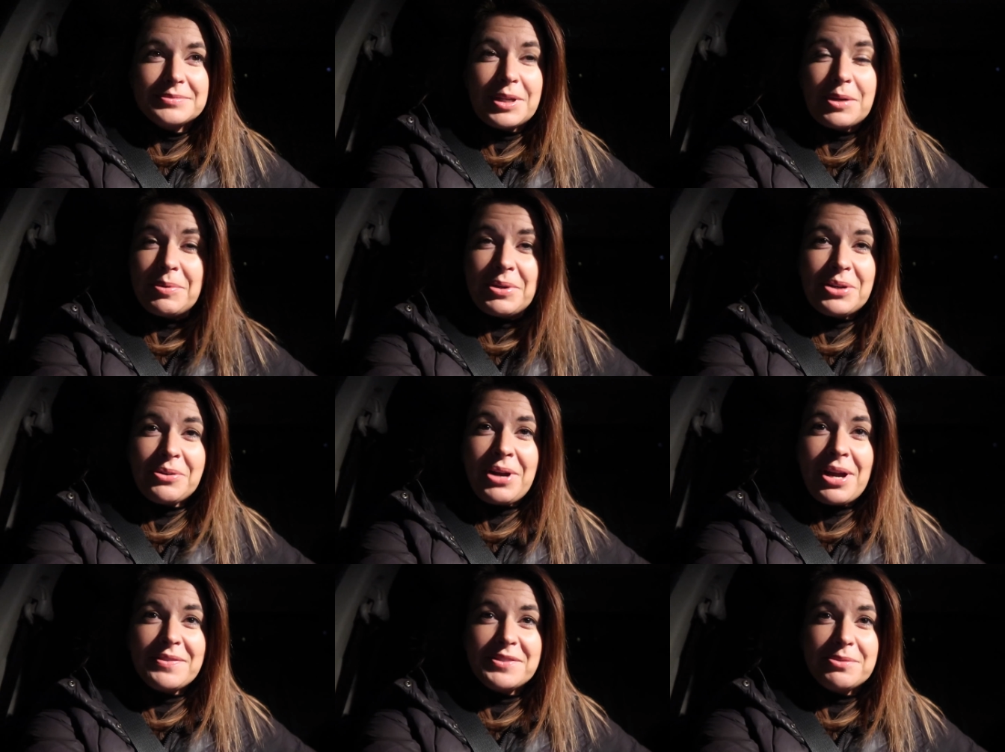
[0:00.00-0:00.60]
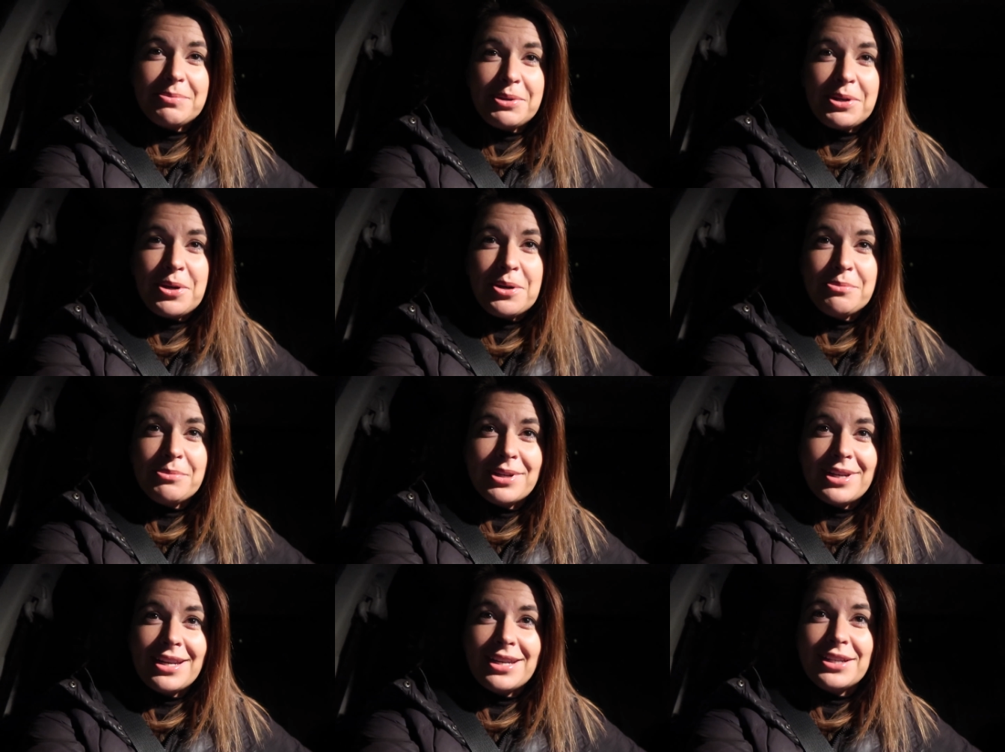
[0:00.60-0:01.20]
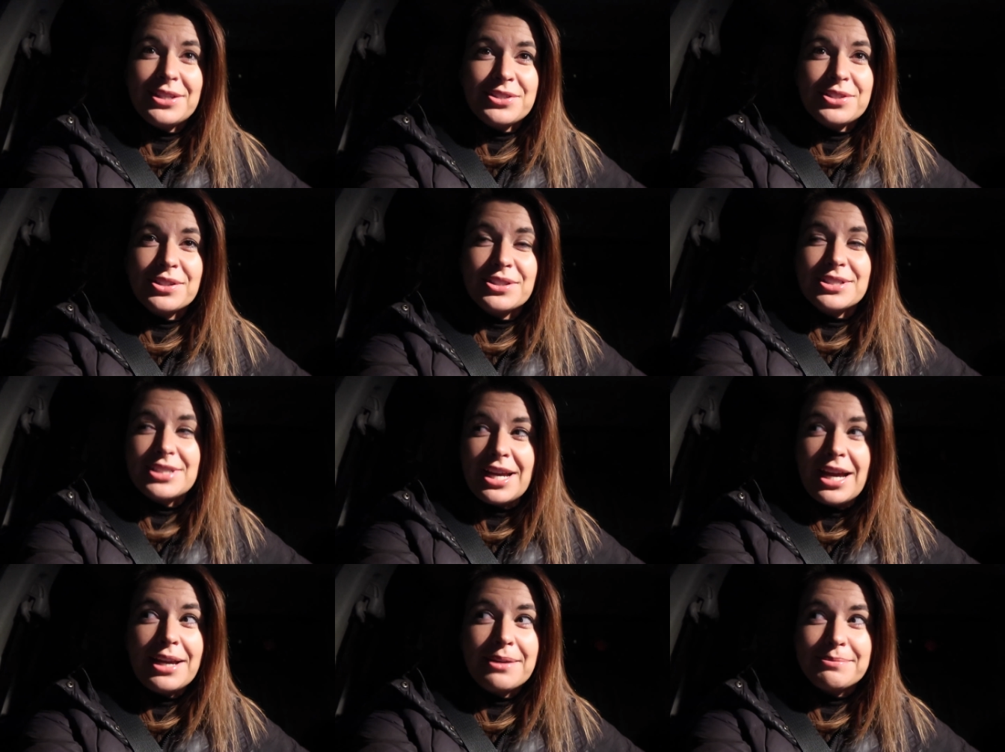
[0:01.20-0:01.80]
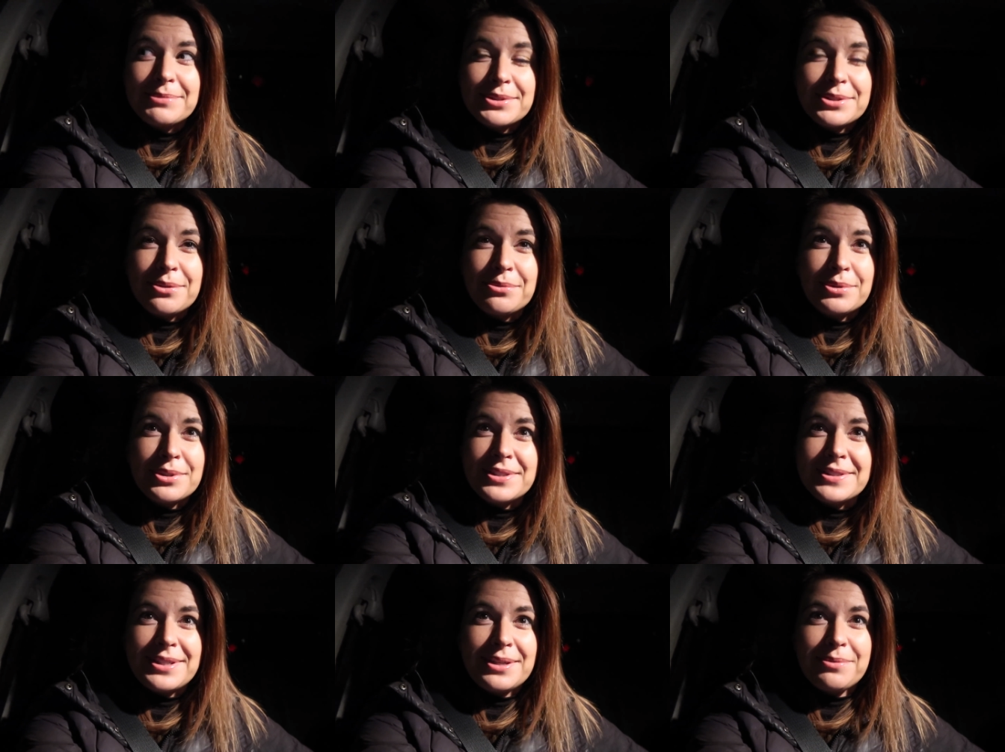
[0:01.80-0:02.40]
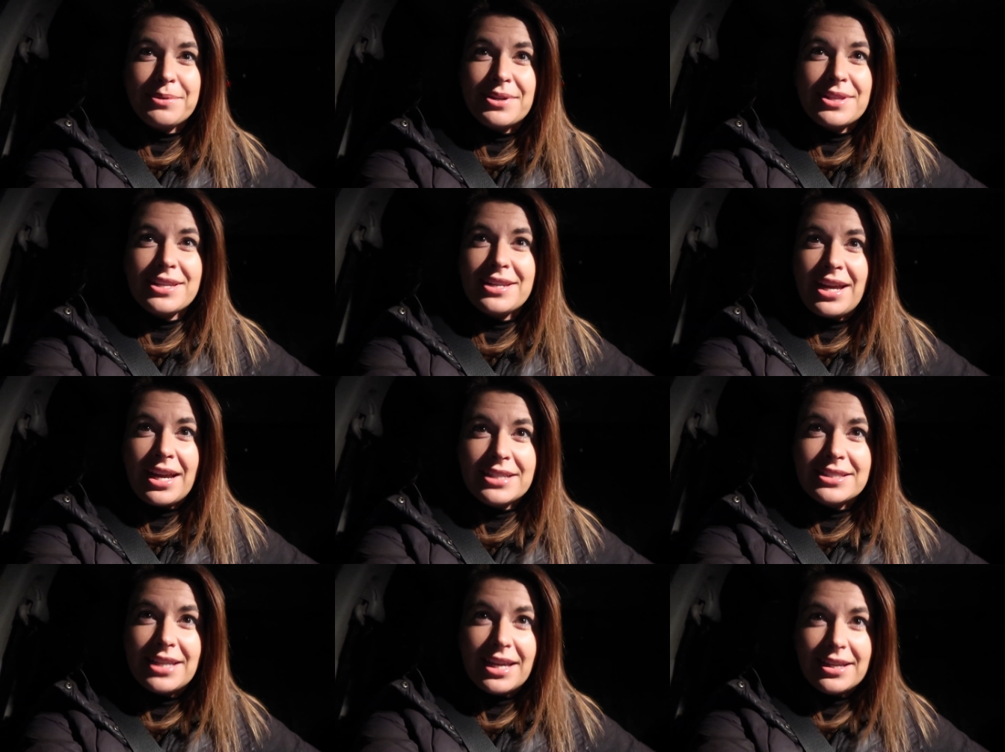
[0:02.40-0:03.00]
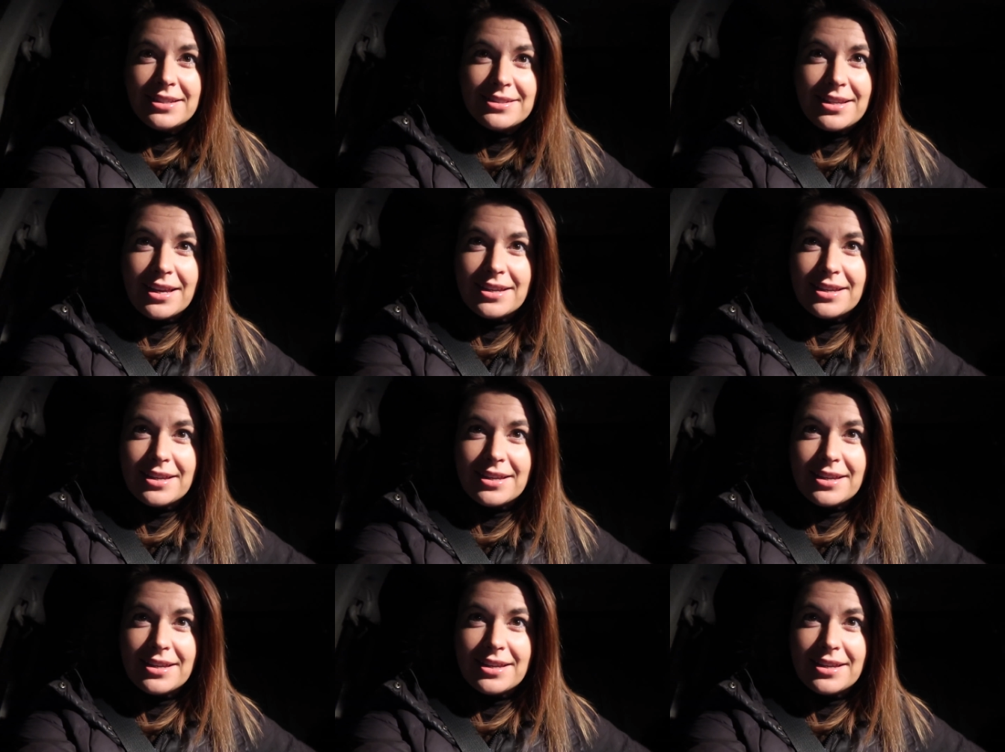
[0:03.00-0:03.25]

And we don't have to be home at any certain time, so we'll see where the night takes